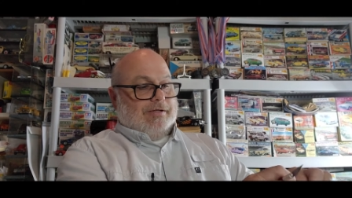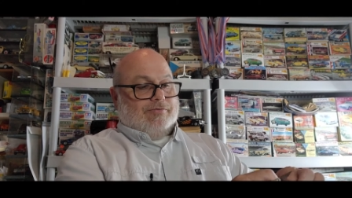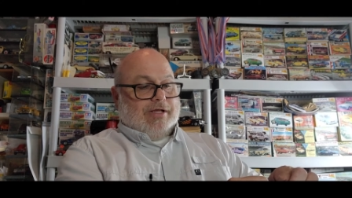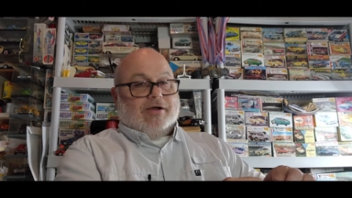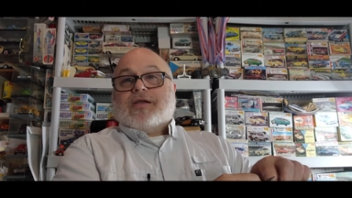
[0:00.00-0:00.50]

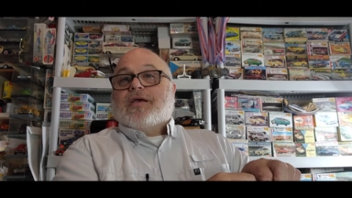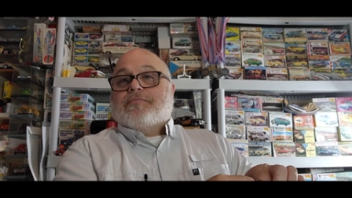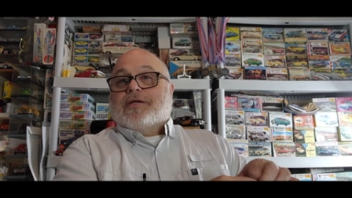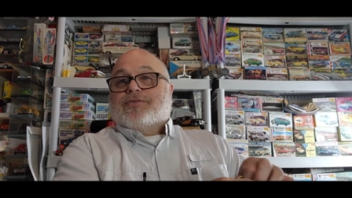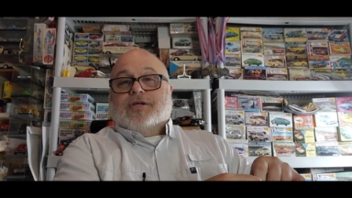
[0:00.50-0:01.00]
Without
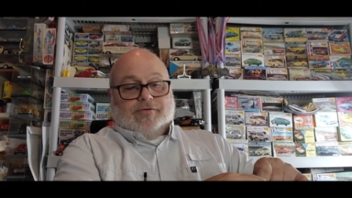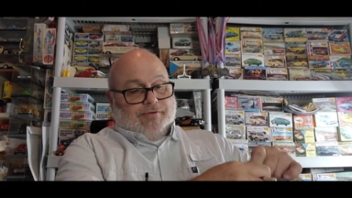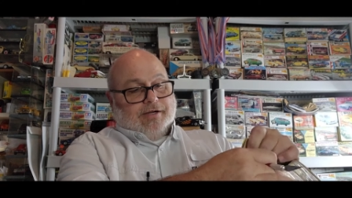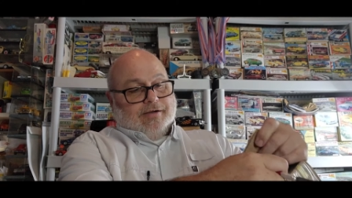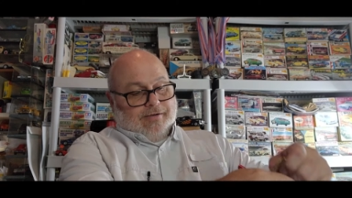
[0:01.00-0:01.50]
cutting myself
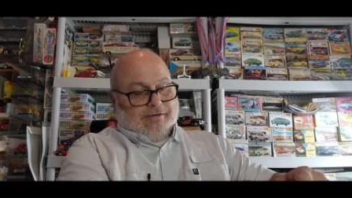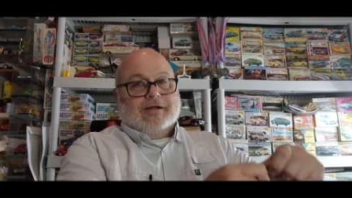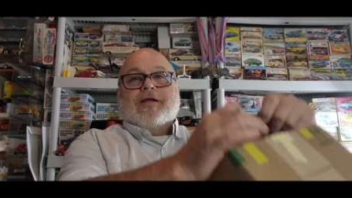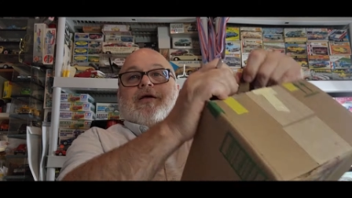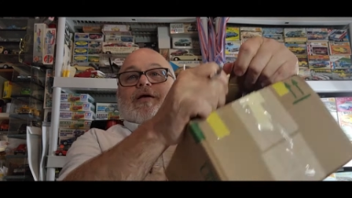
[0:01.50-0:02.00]
here.
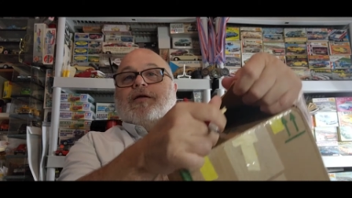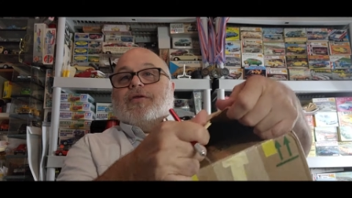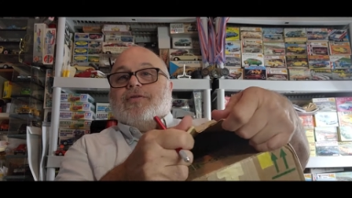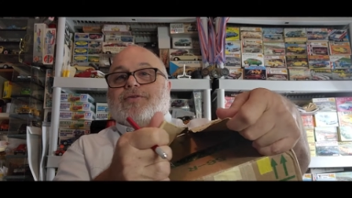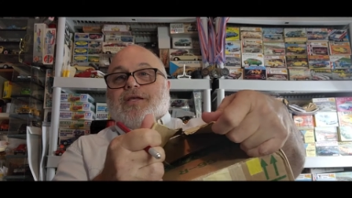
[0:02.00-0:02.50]

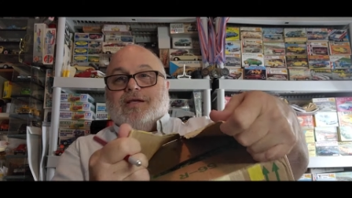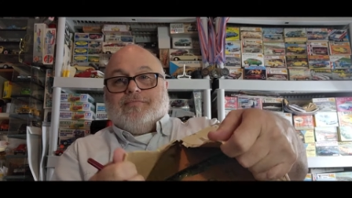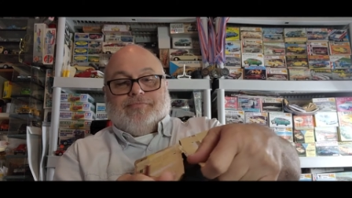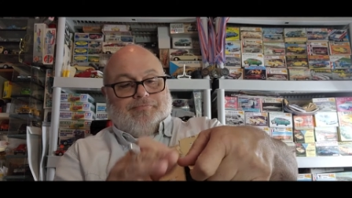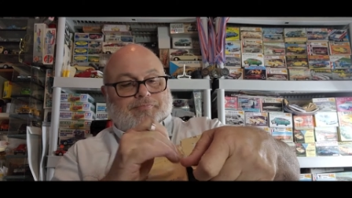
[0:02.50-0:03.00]
You can see them.